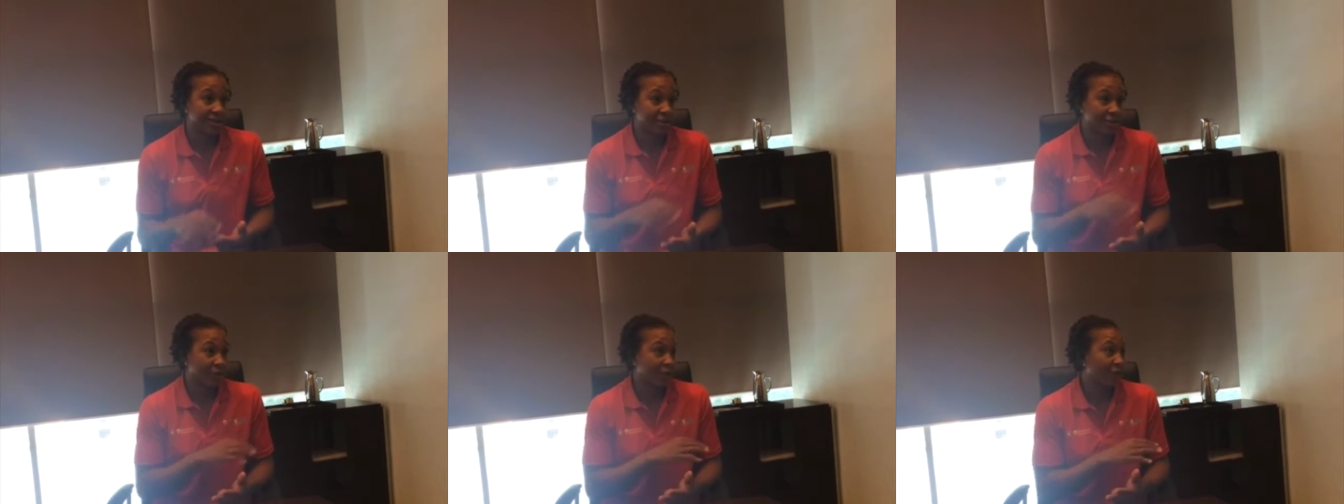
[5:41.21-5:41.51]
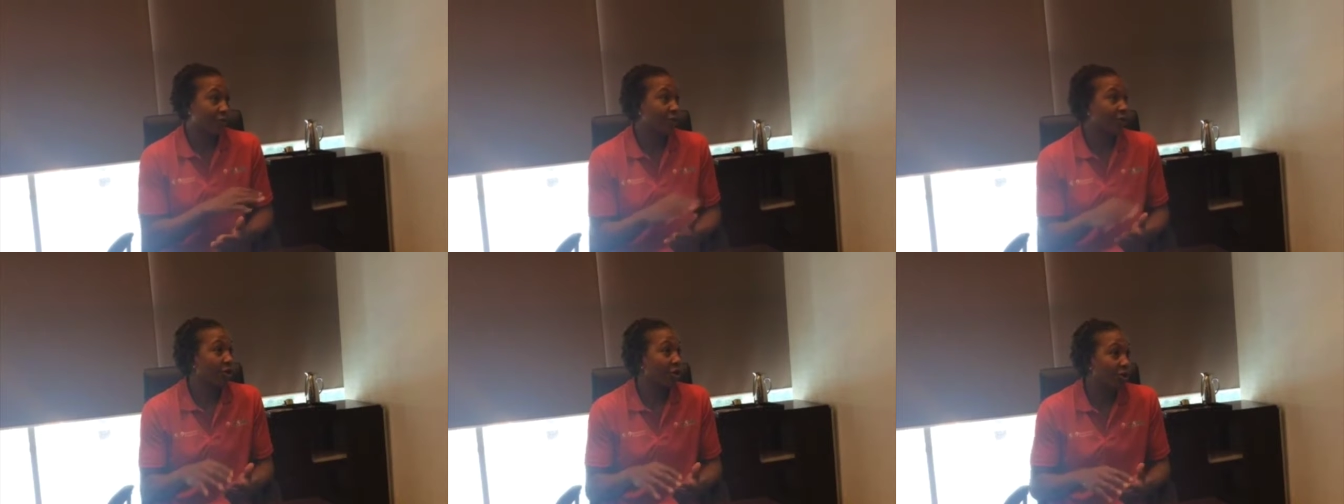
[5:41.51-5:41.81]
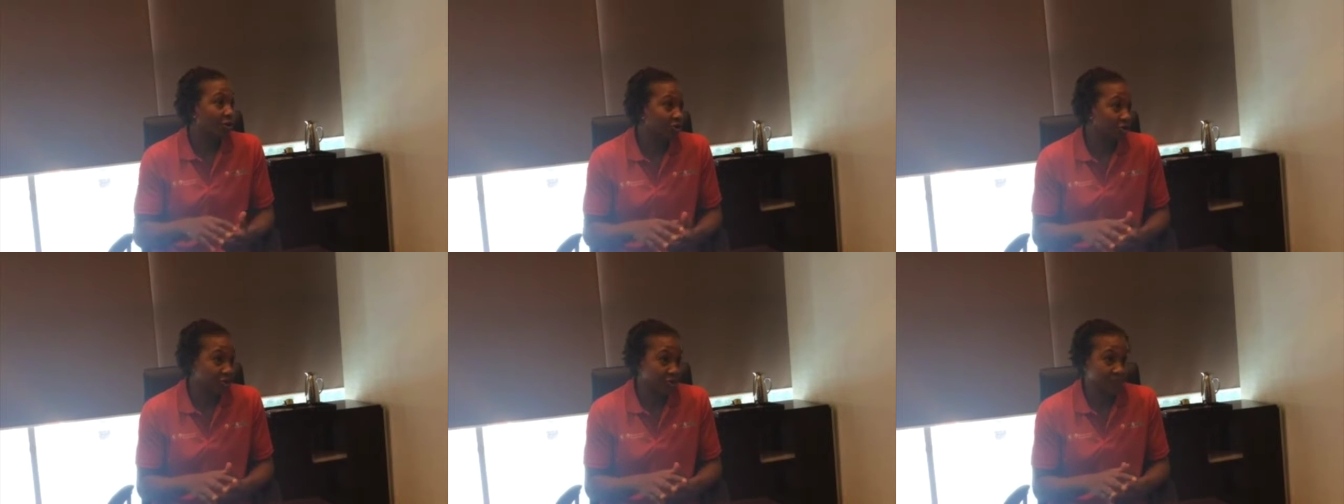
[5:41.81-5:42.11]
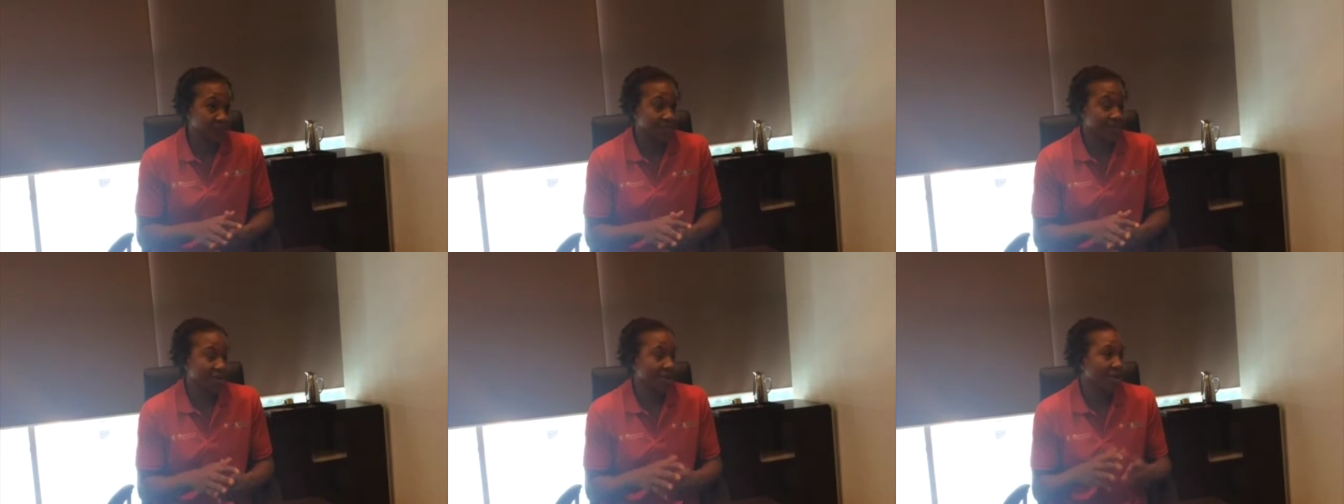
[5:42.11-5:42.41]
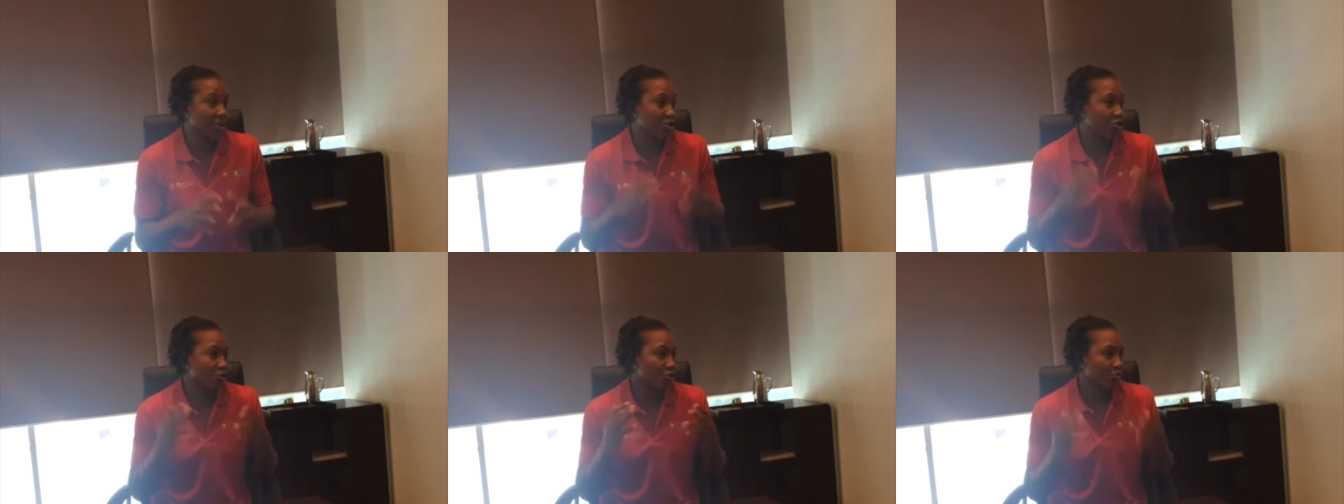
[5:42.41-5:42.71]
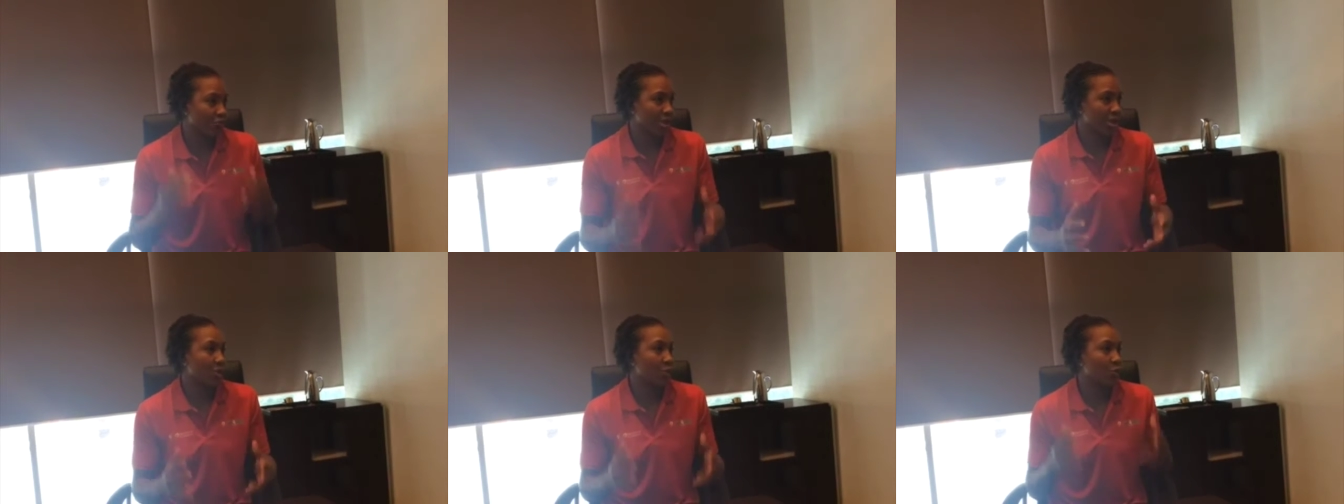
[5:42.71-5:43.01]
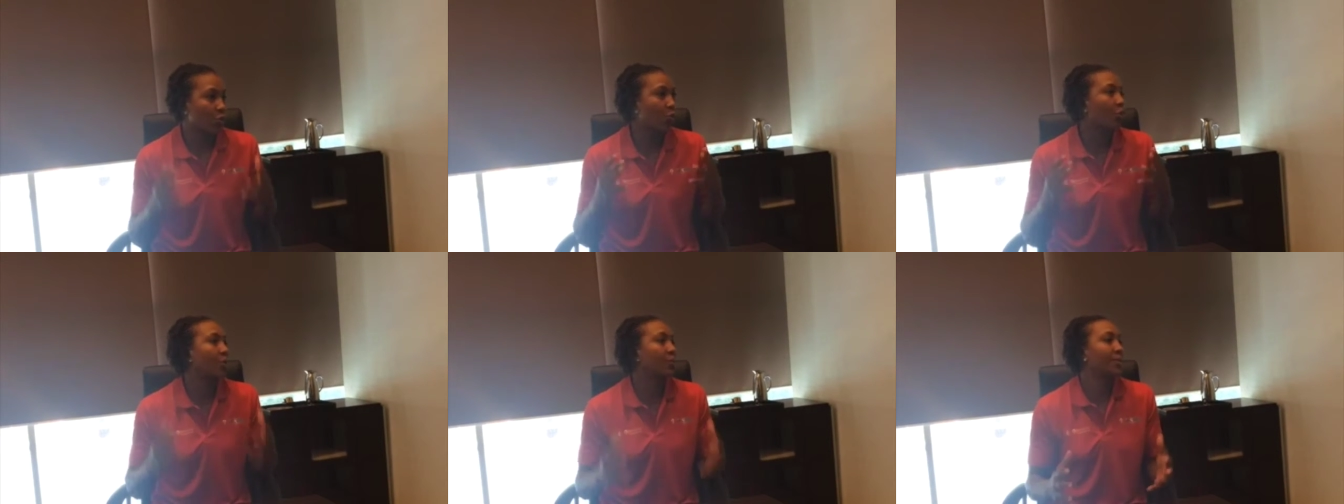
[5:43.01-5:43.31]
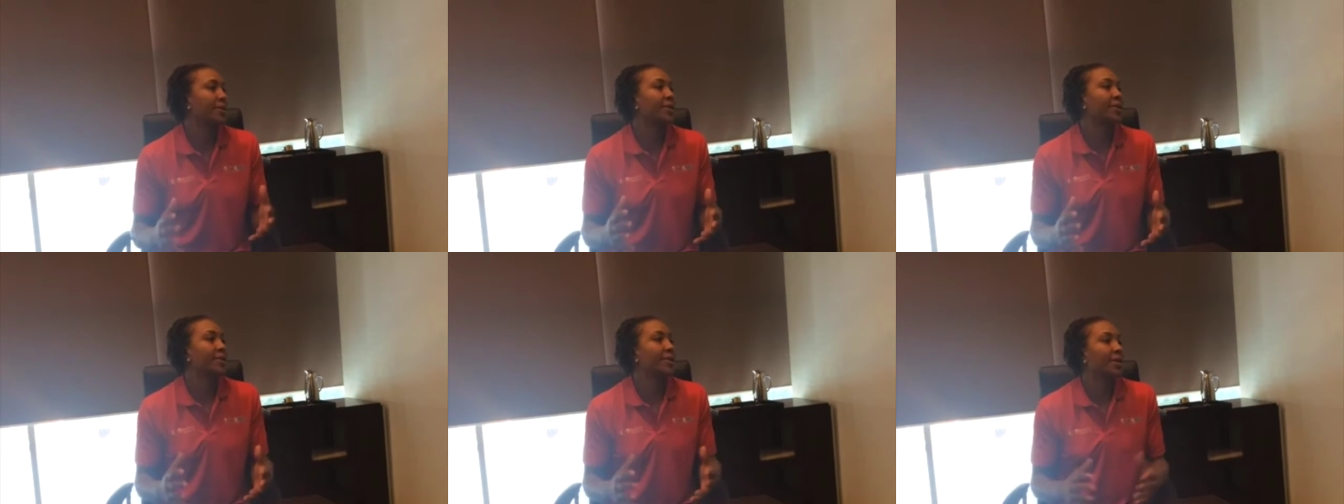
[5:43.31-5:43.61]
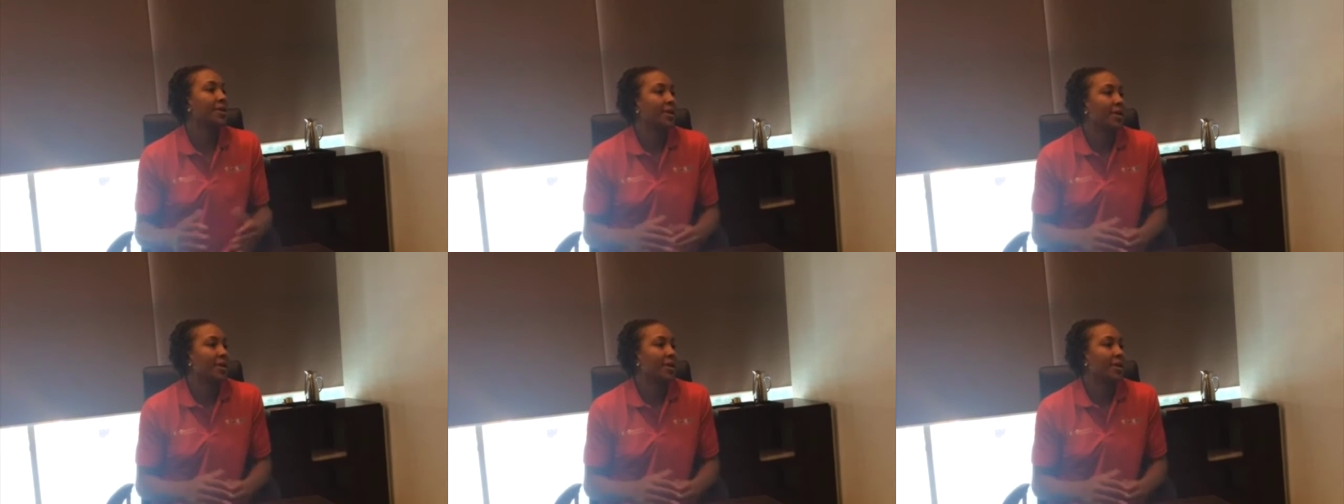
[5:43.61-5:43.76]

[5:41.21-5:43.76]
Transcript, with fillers: overall just being a great woman.